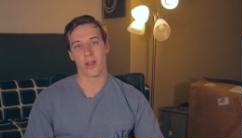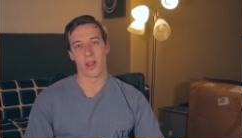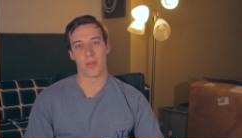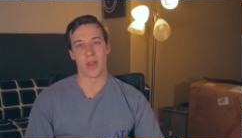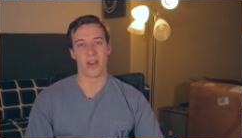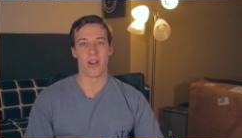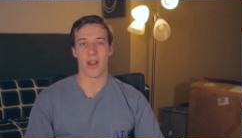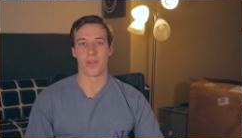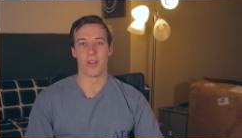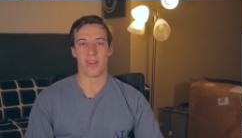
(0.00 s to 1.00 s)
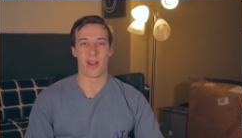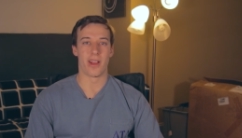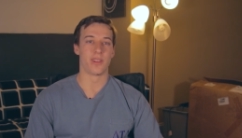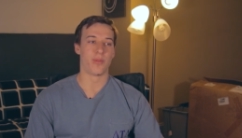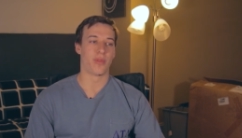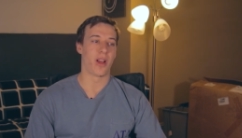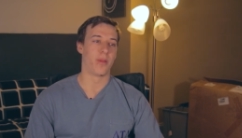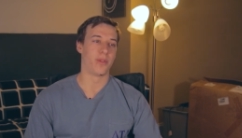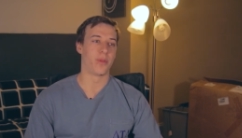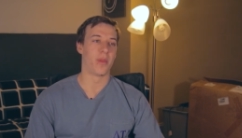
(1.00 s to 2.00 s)
a lot better after I had some
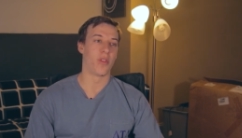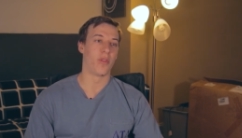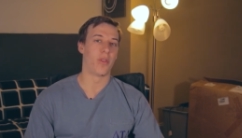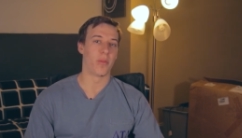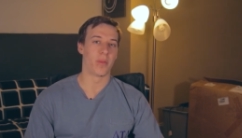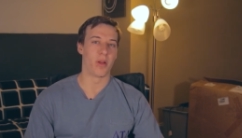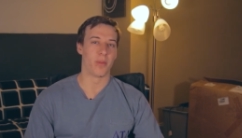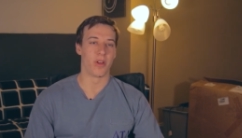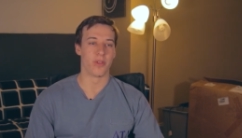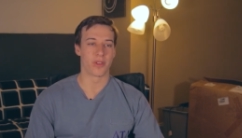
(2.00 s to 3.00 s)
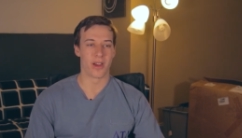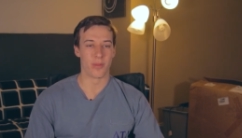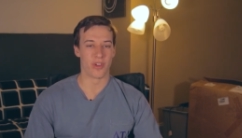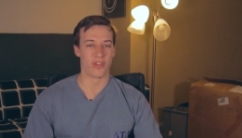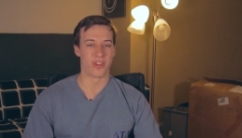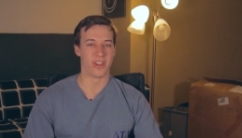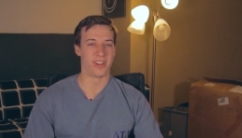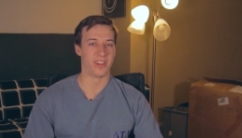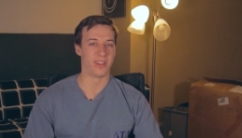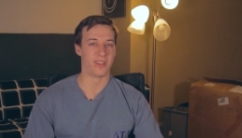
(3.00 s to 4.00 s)
problems with my old front bumper. It was kind of
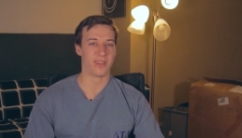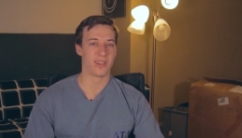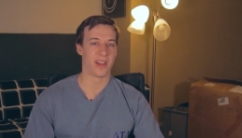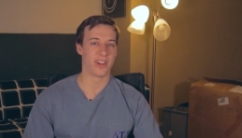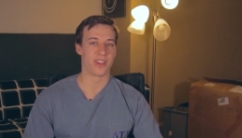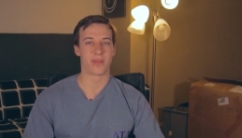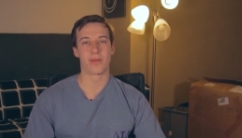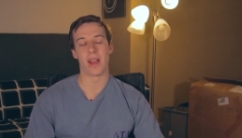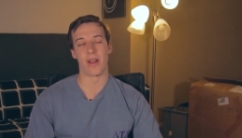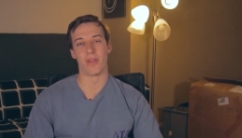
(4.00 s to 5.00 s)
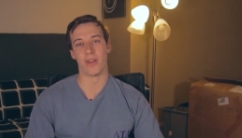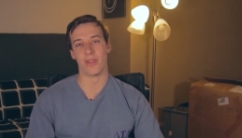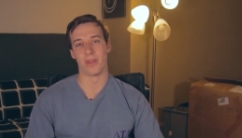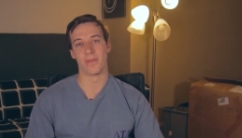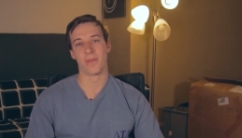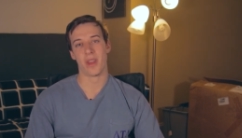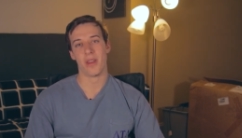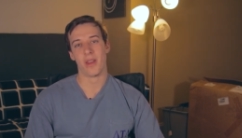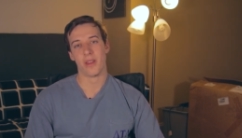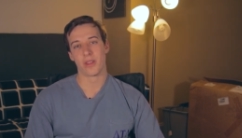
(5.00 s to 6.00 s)
broken and I just got rid of it.
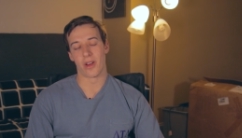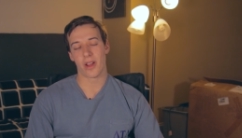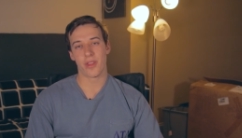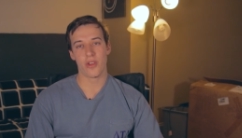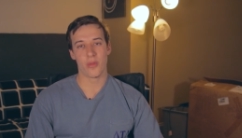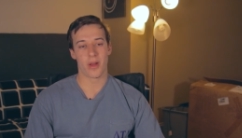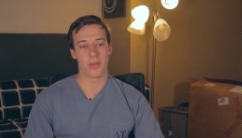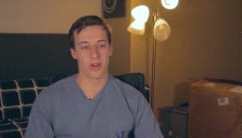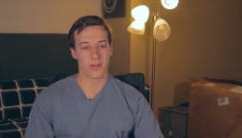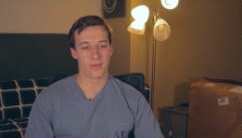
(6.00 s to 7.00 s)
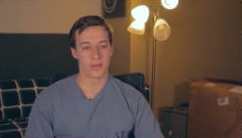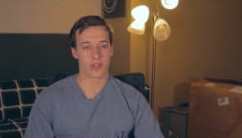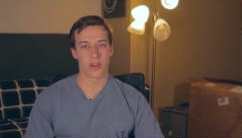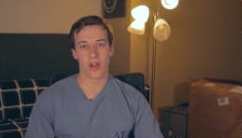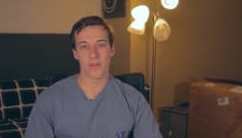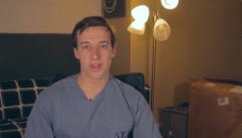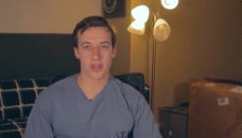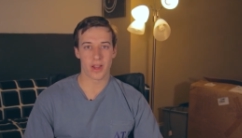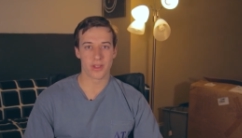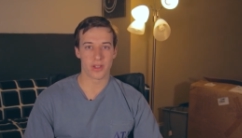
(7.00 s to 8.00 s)
So I got the new bumper, took off the
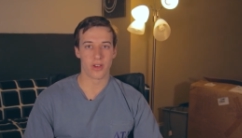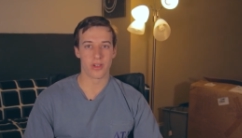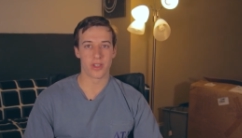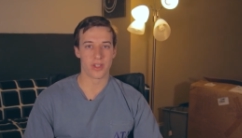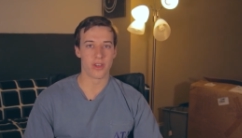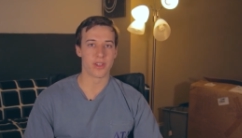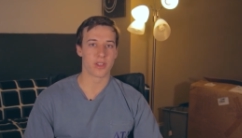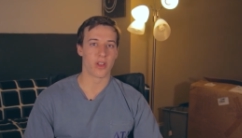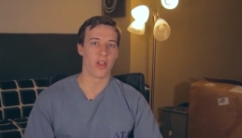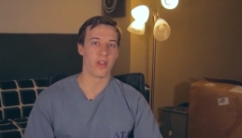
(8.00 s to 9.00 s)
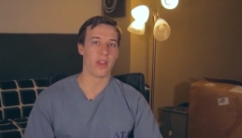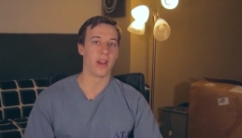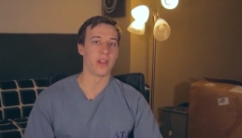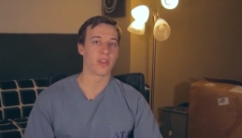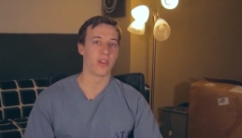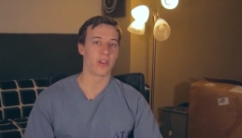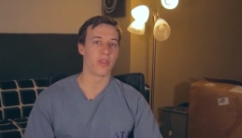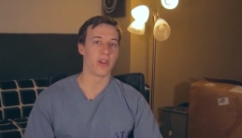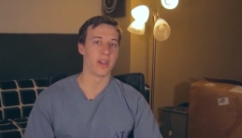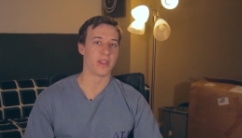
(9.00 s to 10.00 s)
side skirts as you guys saw, and then I started
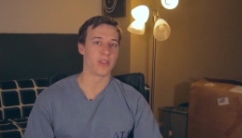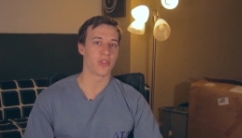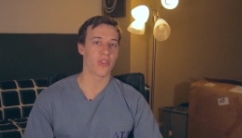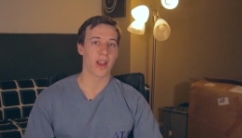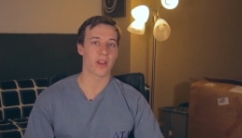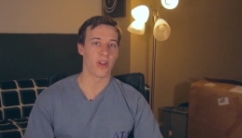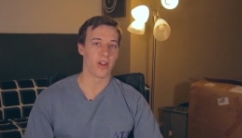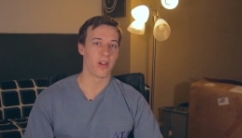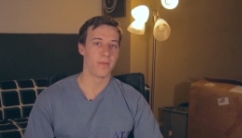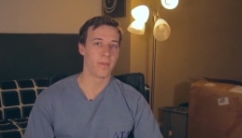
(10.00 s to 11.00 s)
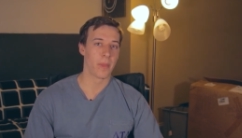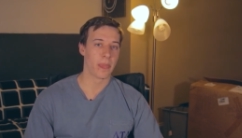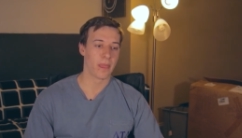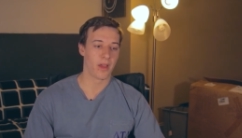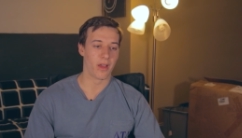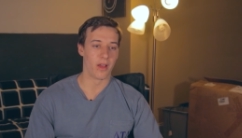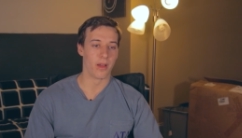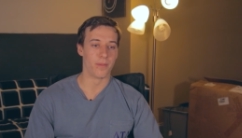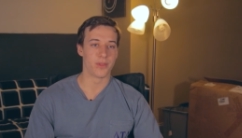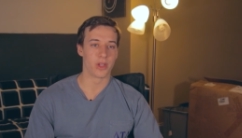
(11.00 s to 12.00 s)
creating this track car.
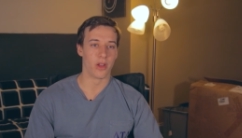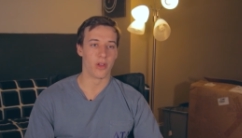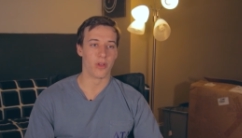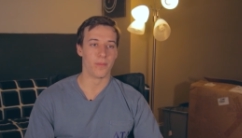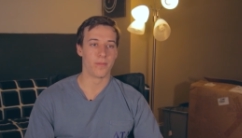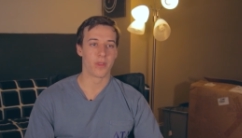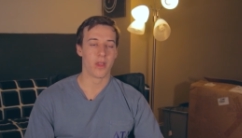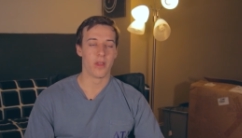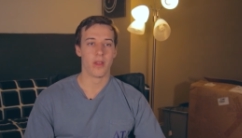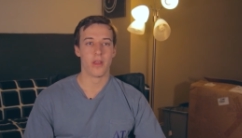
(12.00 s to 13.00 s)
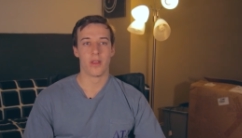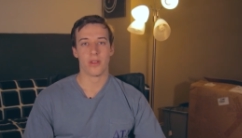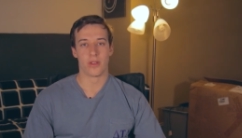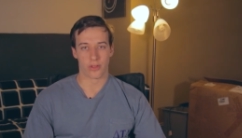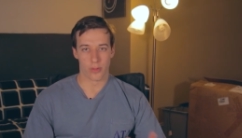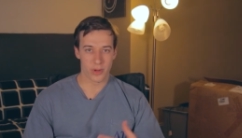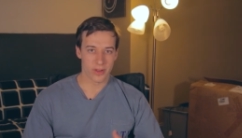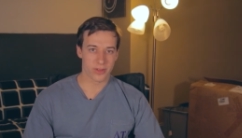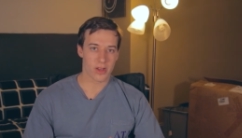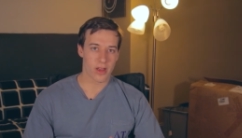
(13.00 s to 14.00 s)
Um, so took the
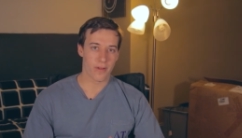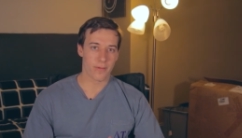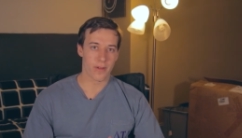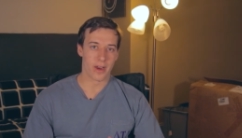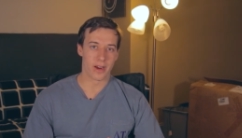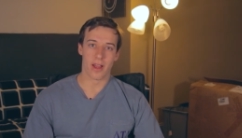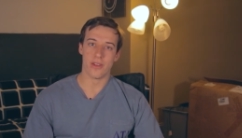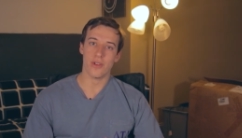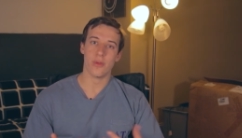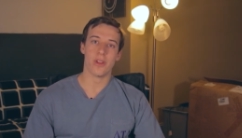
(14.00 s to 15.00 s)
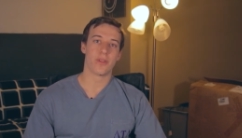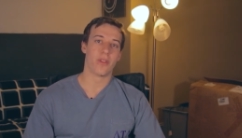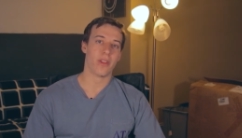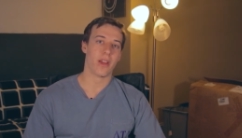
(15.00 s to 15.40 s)
wheels off and I got new wheels for